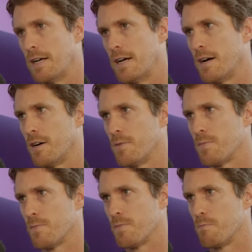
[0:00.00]

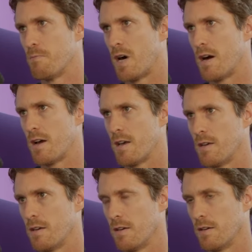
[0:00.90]

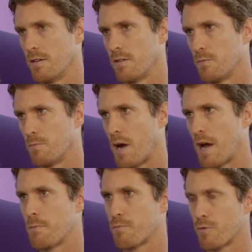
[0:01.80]
My
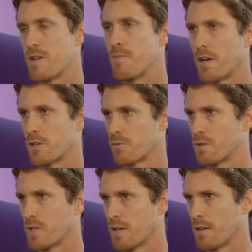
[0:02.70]
pre-match
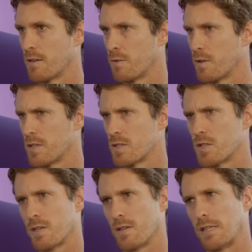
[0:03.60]
routine
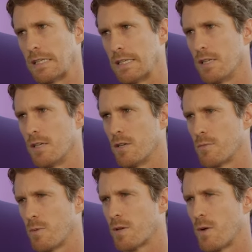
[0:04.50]
is
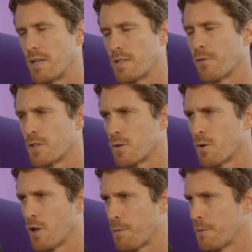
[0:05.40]
really quite different to a
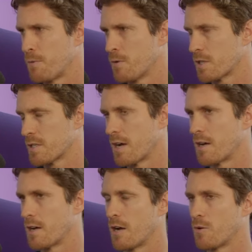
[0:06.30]
lot of people's because
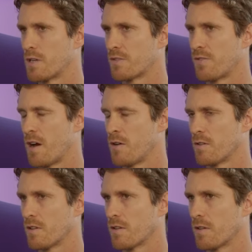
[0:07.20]
I always
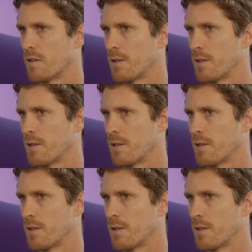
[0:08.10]
found